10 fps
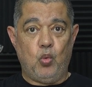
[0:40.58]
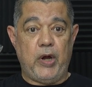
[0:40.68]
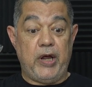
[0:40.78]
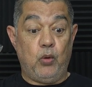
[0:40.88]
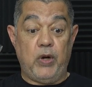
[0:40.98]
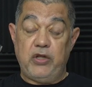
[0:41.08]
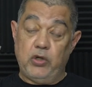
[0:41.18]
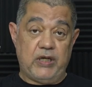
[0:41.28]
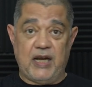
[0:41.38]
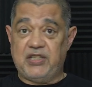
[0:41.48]
where, where
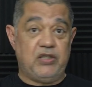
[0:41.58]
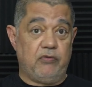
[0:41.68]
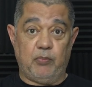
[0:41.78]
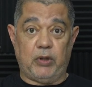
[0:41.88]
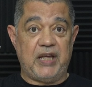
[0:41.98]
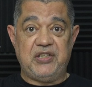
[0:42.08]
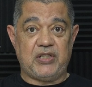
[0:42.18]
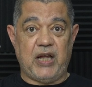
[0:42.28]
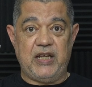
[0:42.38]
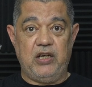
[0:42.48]
you can actually
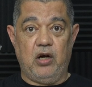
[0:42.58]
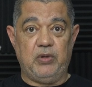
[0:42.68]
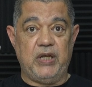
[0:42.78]
replace like, you know,